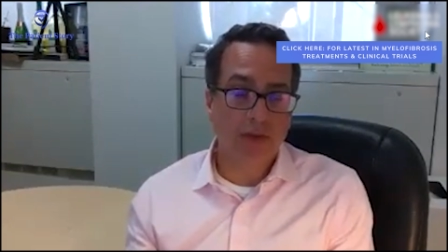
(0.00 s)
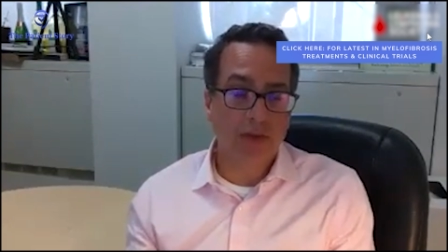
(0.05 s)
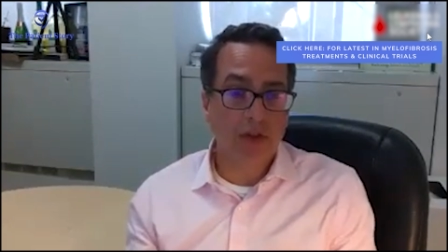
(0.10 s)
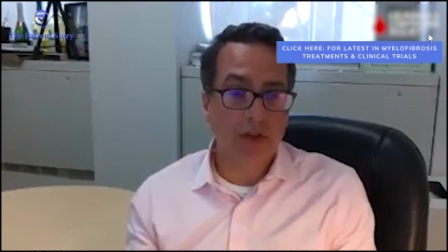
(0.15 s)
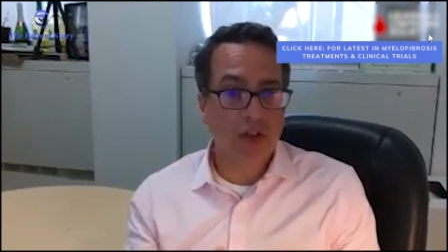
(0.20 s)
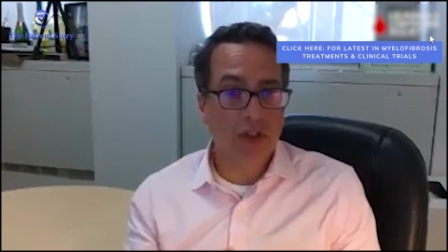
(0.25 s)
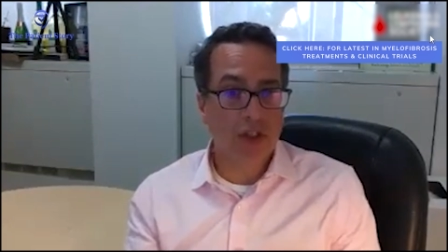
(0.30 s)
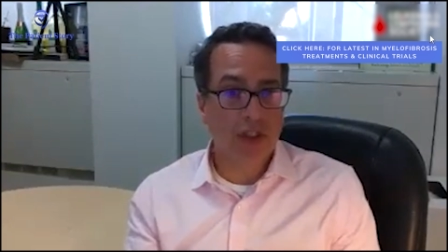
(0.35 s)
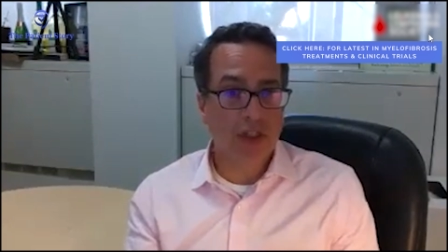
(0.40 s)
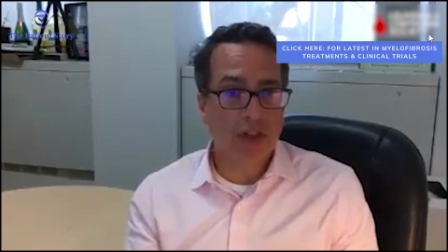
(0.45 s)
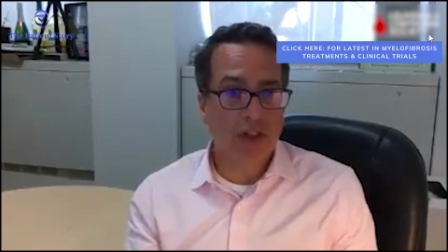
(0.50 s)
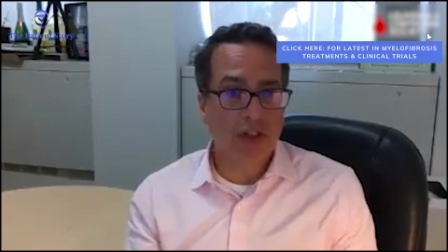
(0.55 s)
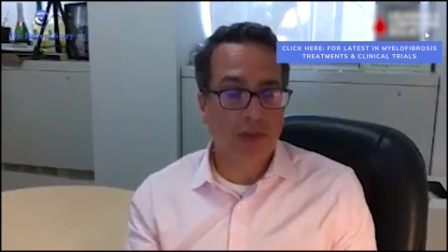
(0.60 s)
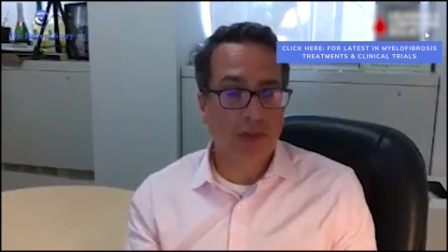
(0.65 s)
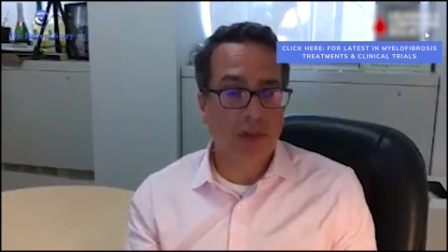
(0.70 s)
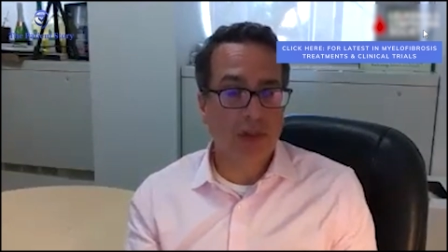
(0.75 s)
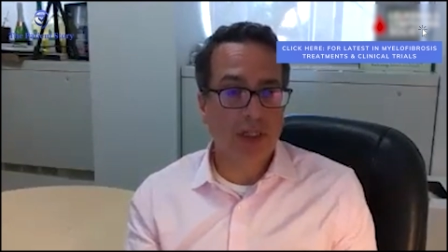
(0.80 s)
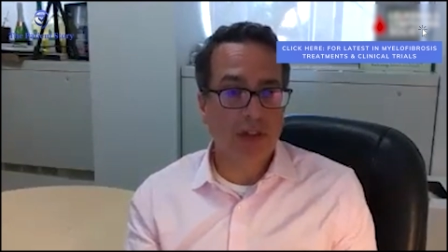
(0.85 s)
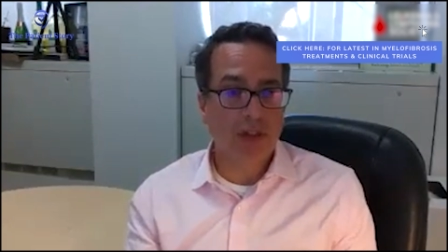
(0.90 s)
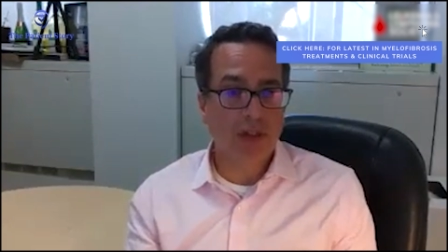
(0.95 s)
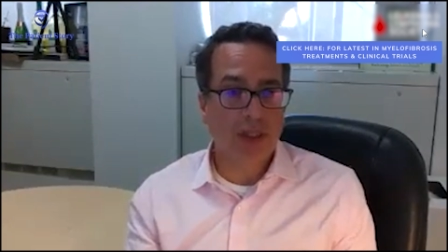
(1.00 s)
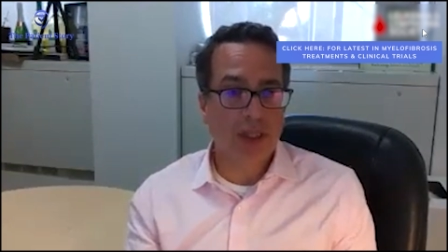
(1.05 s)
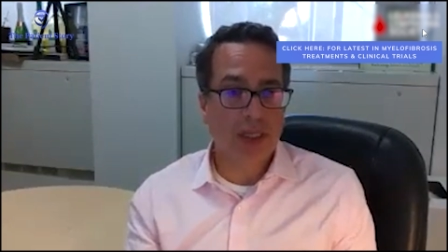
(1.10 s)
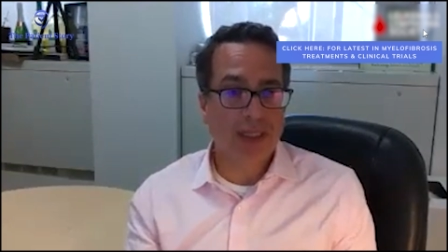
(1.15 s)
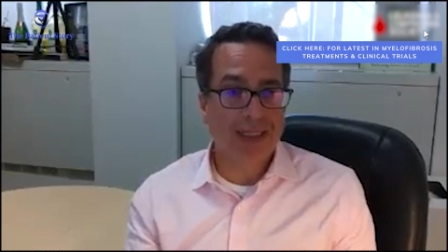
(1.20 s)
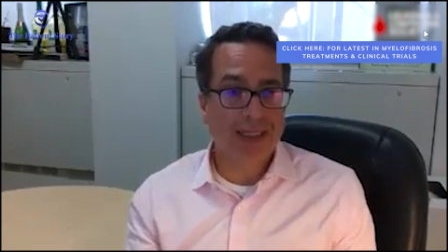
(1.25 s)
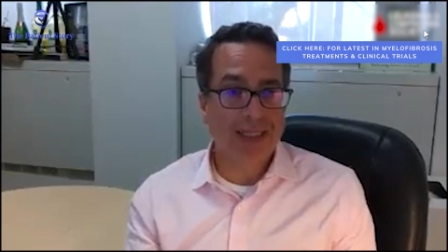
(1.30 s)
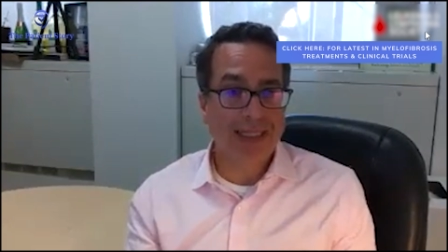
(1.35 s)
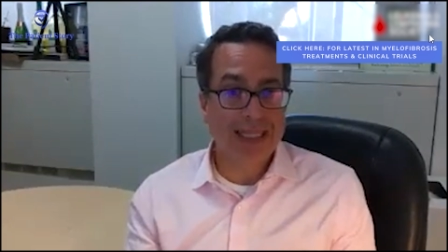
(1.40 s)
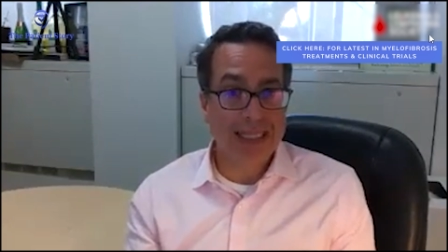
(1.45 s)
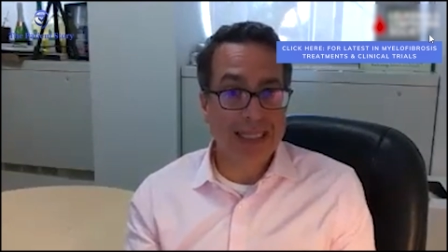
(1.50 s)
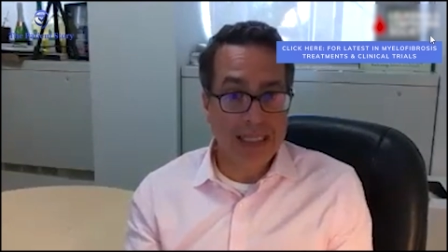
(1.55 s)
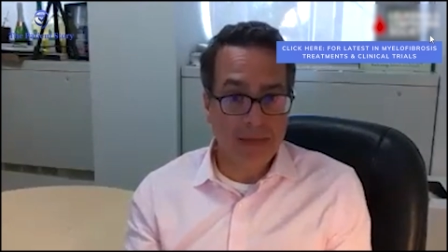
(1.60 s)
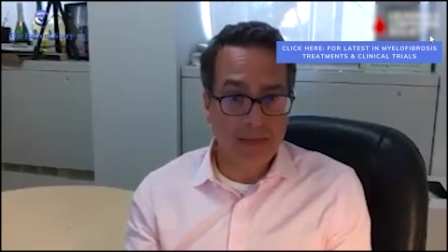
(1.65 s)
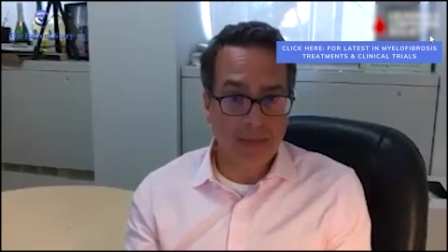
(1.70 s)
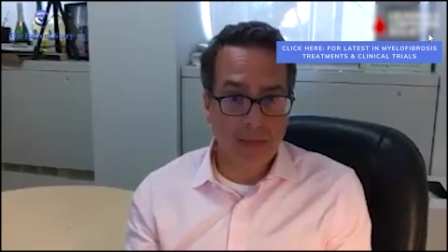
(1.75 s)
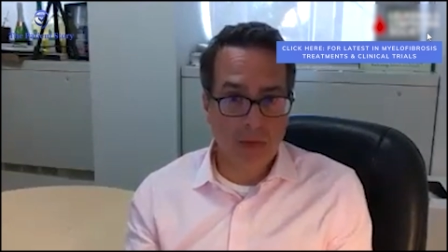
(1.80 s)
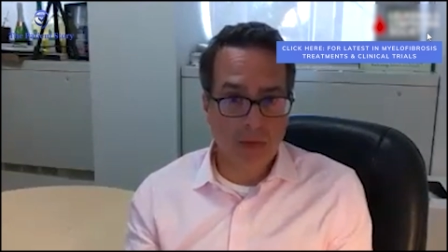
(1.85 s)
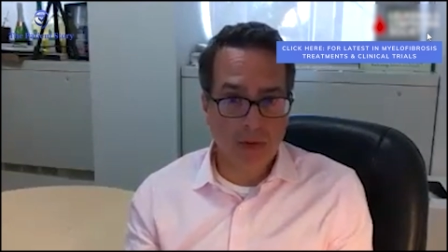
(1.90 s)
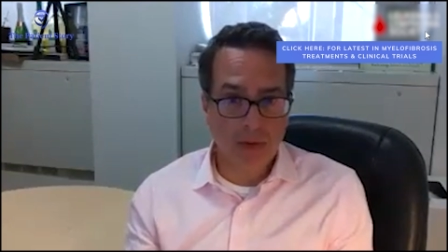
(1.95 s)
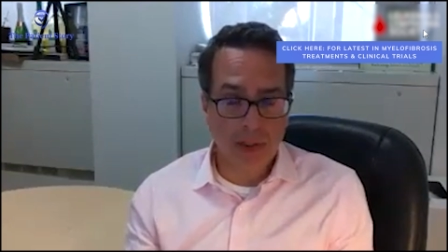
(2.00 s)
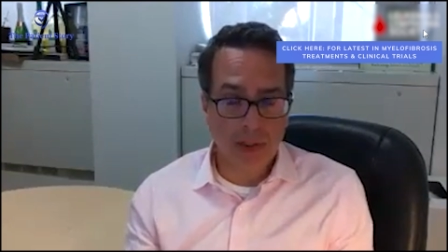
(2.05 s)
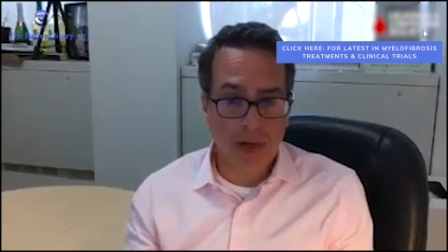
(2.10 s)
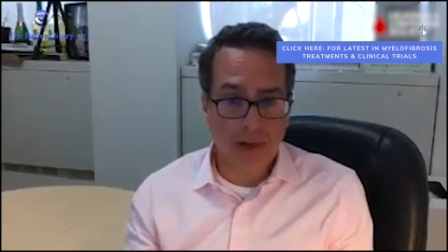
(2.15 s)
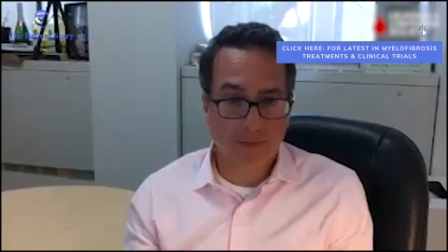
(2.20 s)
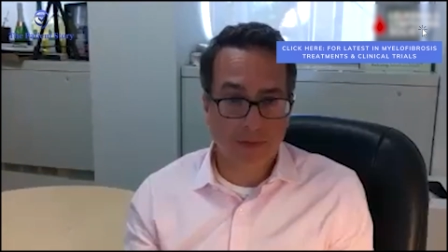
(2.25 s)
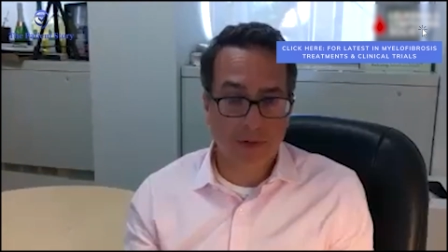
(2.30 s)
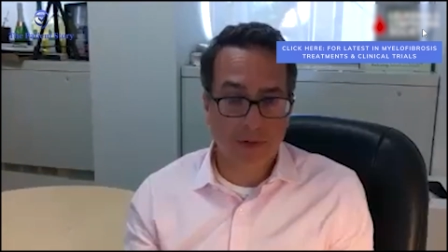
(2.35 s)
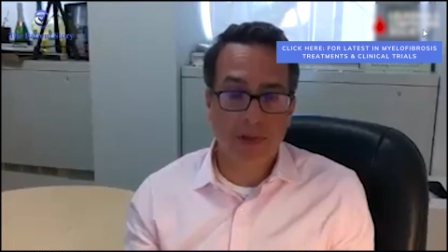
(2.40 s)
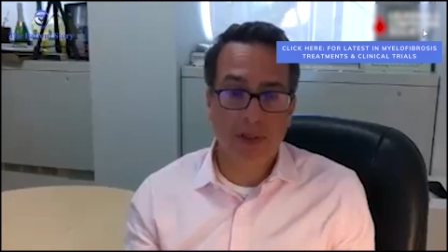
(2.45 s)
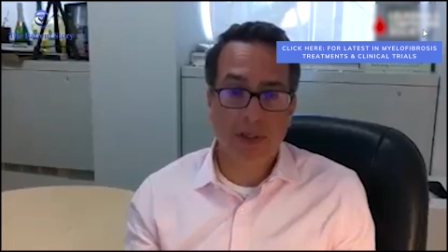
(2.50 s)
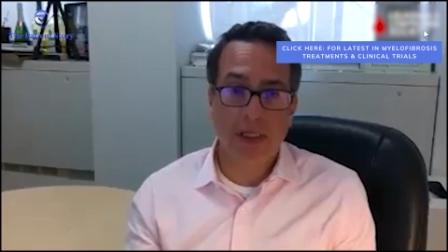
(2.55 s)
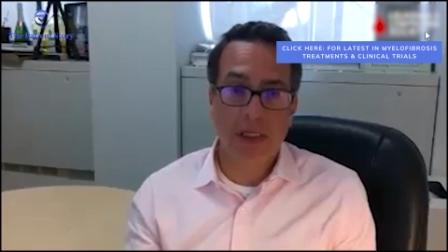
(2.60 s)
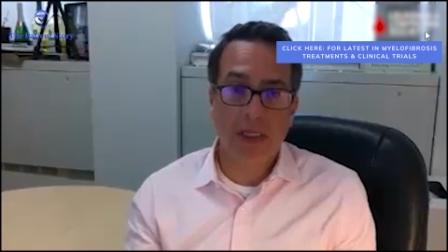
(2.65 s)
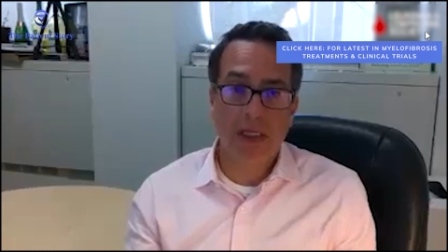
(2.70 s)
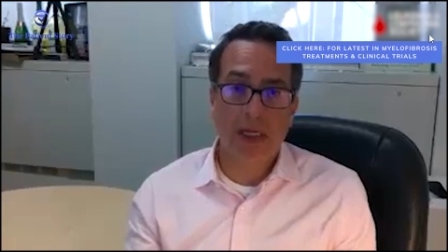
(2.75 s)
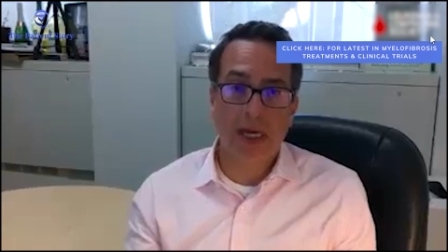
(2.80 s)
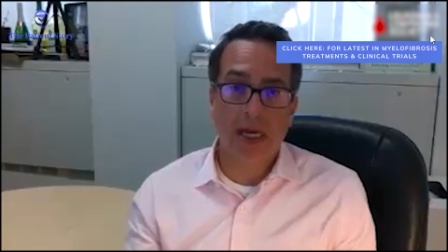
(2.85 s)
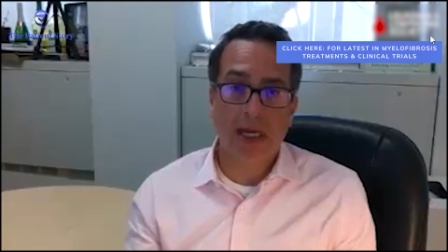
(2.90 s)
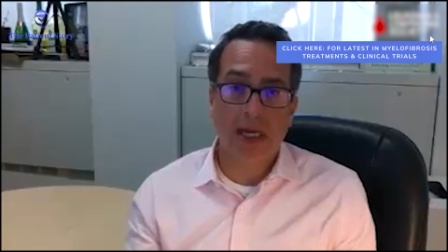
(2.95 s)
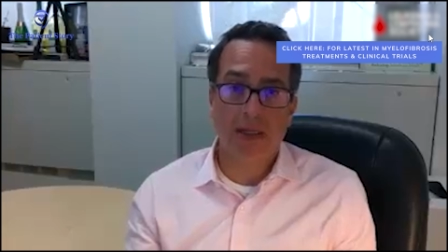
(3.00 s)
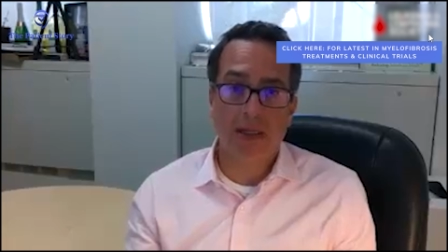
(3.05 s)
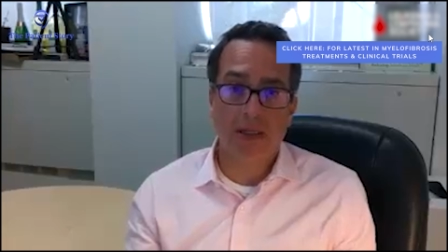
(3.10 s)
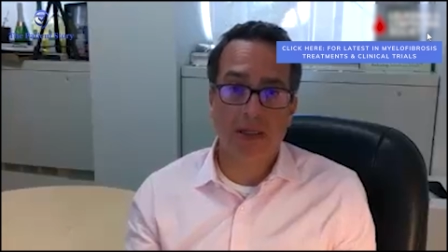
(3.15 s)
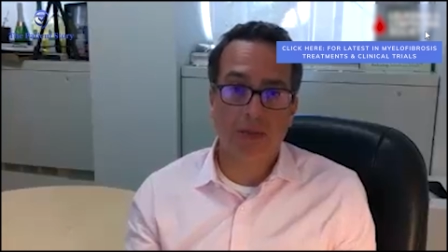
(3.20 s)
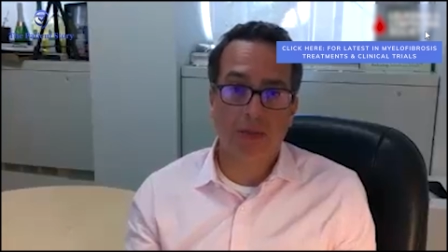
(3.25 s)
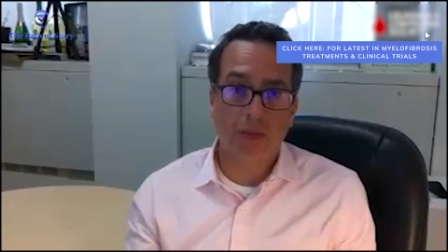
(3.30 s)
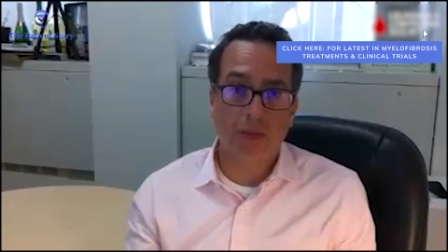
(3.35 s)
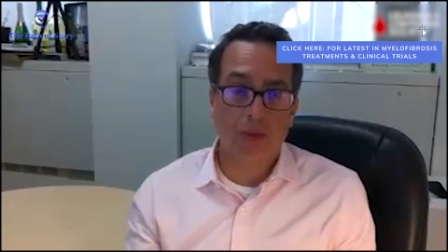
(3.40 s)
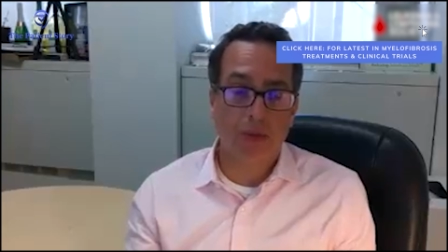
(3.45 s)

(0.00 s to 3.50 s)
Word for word: reduces their spleen so they can eat more comfortably and